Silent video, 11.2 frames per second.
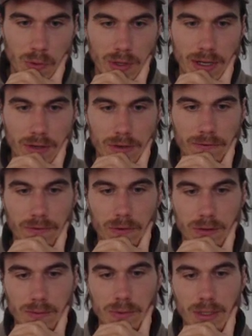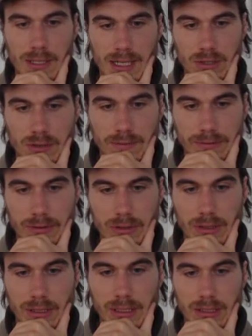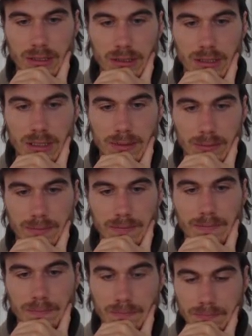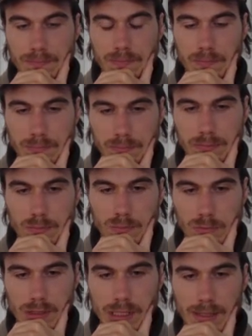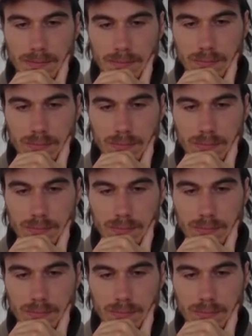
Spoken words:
who cannot afford to put natural food on their kitchen table. Yeah.